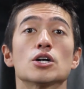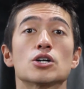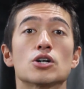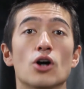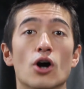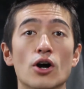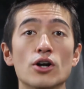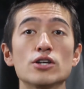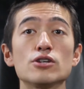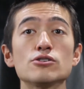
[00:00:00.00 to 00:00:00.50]

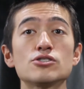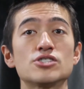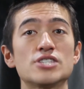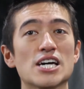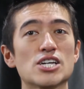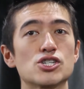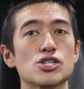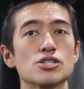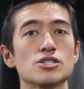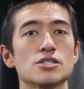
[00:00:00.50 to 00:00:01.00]
cardio
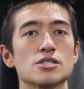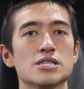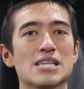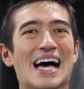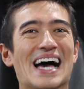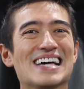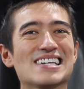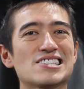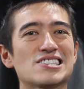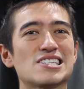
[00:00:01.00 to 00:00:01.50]
sessions
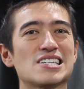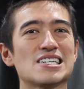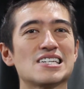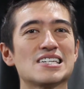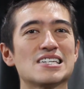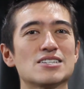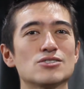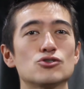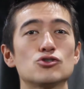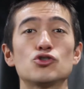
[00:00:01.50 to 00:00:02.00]

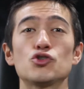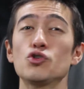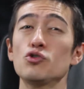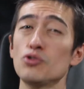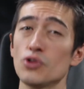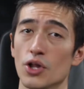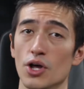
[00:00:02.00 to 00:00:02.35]
lasting too